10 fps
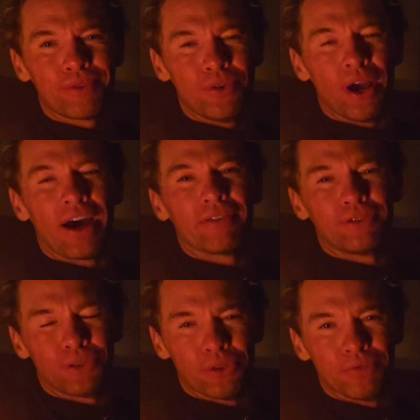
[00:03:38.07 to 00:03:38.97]
You
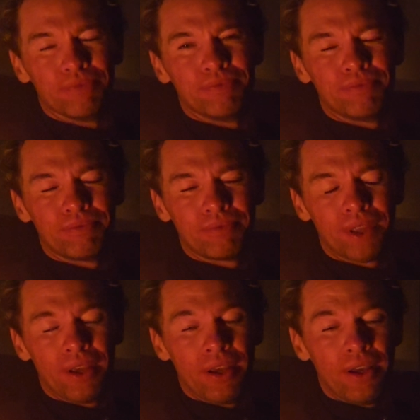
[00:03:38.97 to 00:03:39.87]
have to.
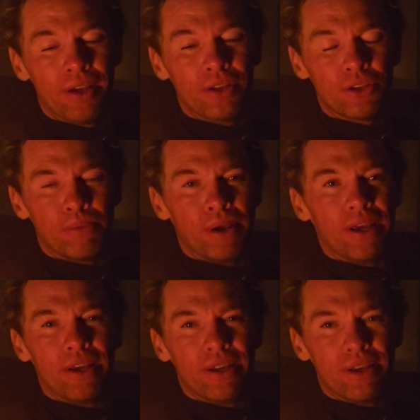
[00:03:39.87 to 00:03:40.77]
To
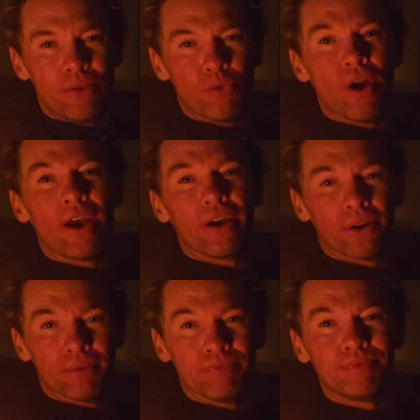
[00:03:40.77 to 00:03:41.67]
be
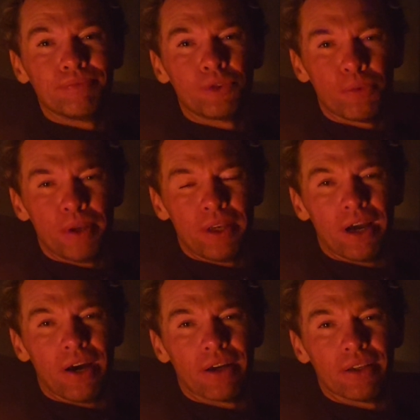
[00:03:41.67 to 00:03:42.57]
rare. To be
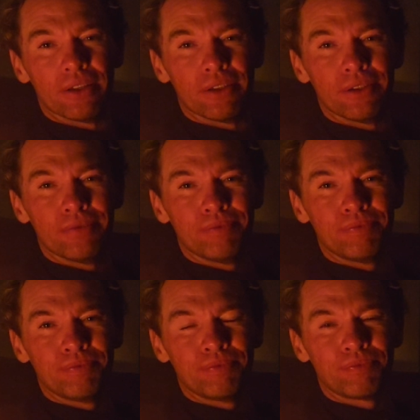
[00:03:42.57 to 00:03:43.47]
kind.
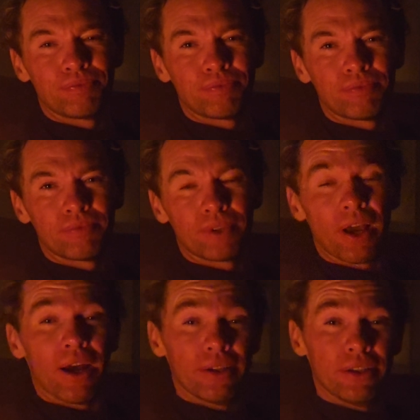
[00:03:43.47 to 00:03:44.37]

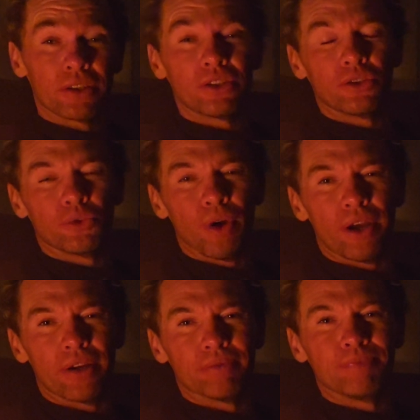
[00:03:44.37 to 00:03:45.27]
Kindness is
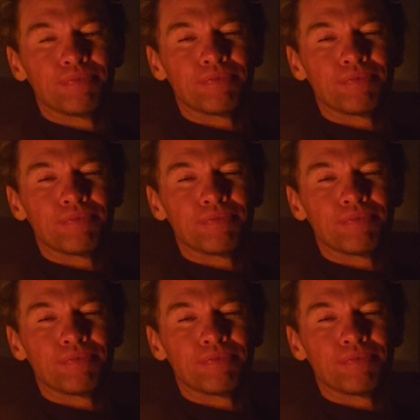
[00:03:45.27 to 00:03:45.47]
rare.